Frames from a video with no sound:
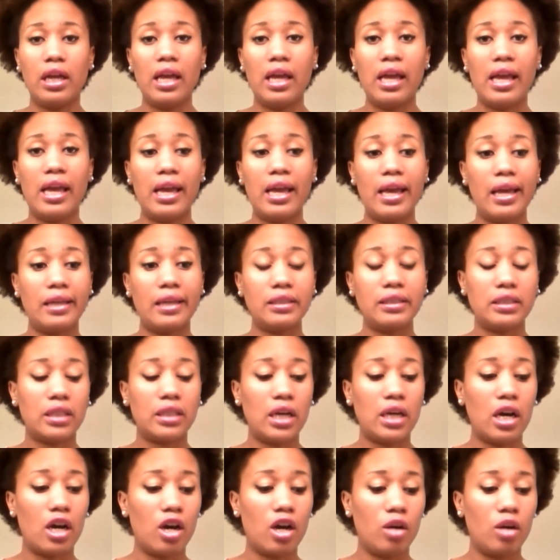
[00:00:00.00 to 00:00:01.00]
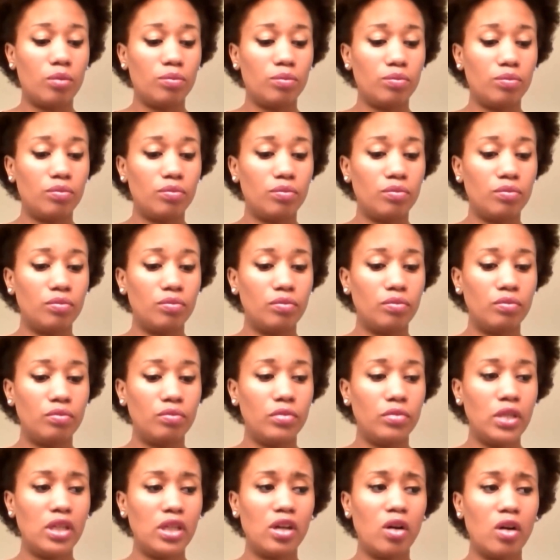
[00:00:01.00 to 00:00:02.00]
And,
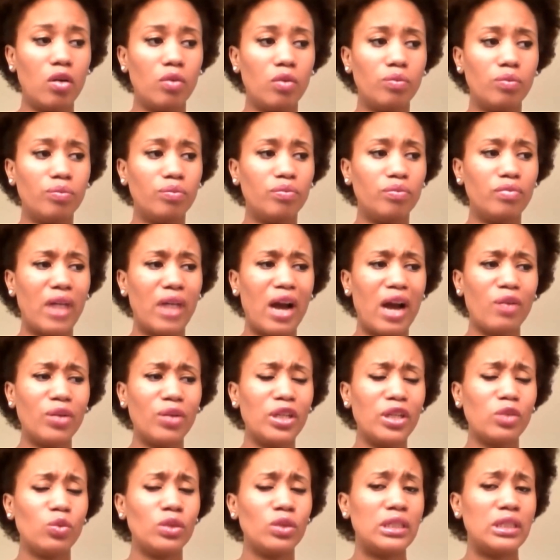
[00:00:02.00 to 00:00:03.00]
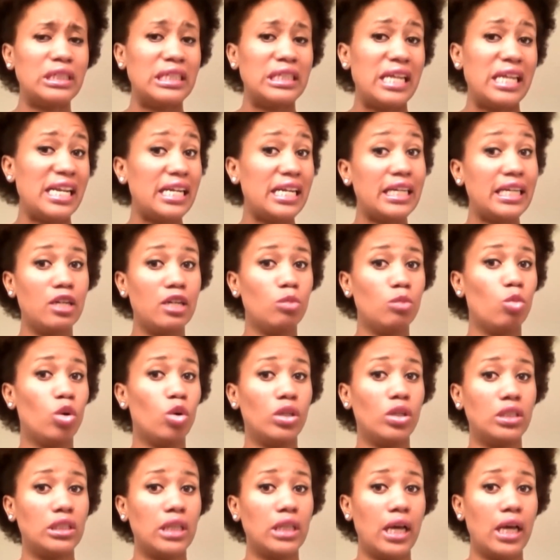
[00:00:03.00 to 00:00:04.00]
you know, I really wouldn't need it in the
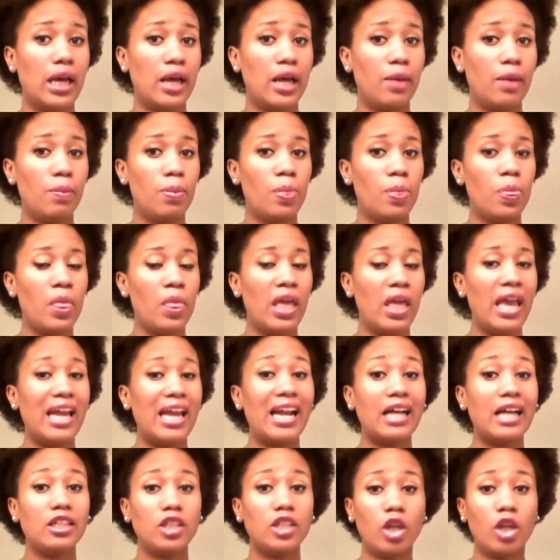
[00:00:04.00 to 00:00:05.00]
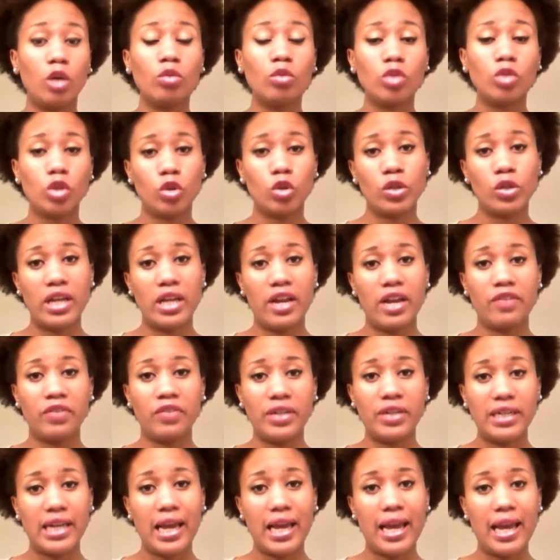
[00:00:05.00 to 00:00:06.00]
morning time. And I don't do it
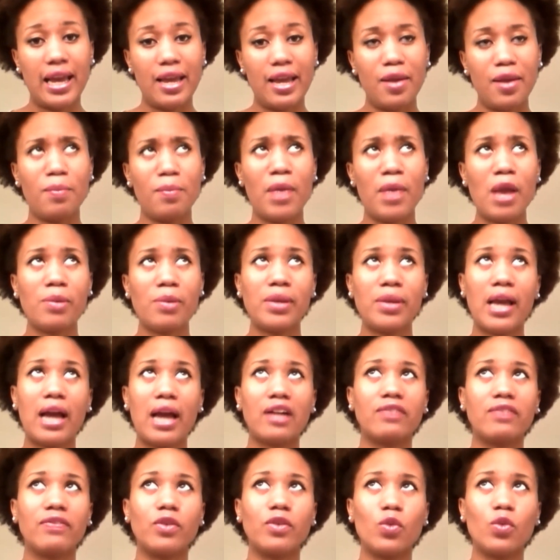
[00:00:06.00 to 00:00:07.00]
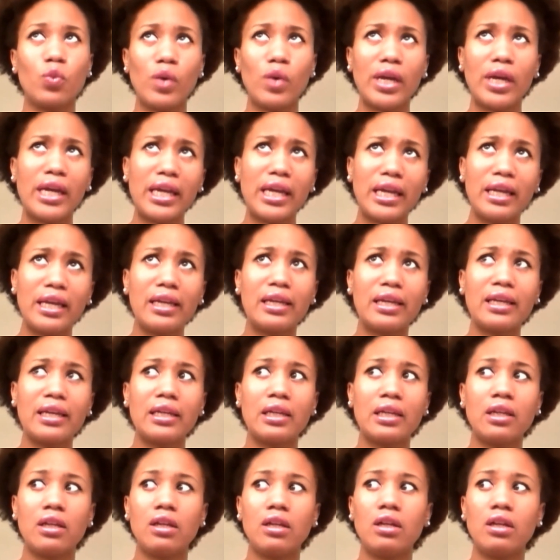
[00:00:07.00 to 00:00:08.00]
every day. Maybe out of a week,
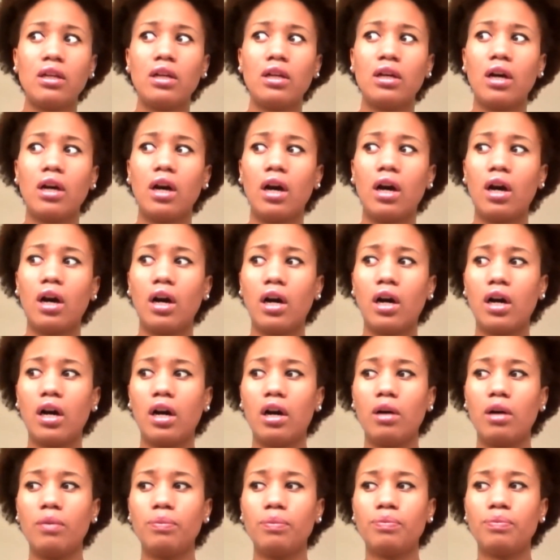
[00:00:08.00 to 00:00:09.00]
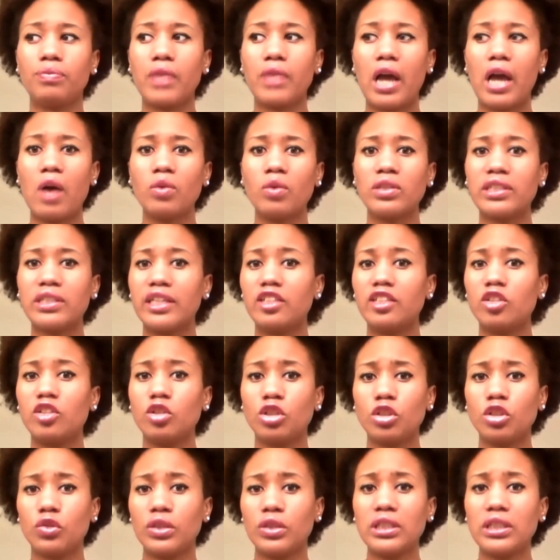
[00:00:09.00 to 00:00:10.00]
I would say 2
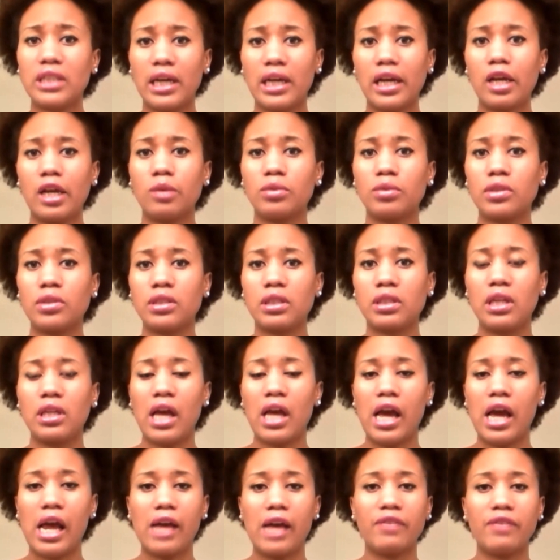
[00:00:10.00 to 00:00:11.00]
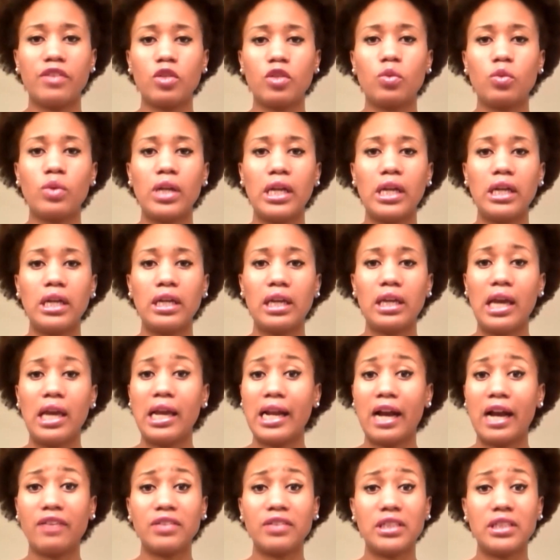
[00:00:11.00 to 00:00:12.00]
or 3 times out of the week. And
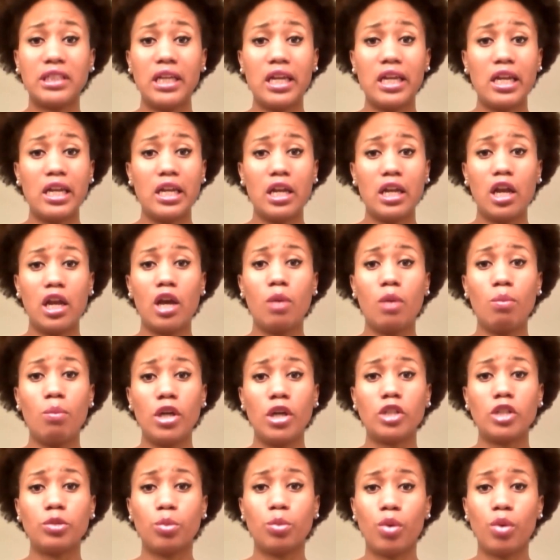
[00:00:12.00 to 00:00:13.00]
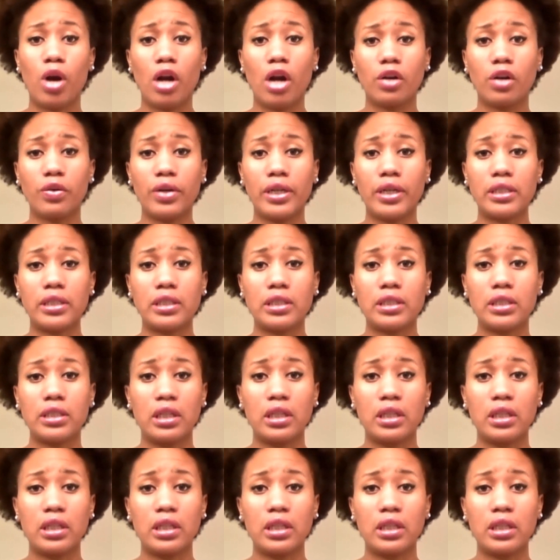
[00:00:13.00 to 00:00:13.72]
I've seen much progress.